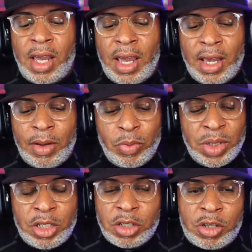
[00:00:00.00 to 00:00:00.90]
And we
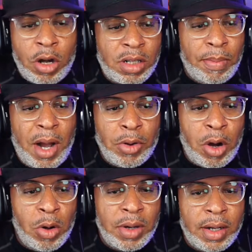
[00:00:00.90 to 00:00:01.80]
just talked about
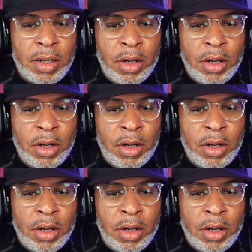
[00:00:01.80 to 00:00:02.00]
Goga,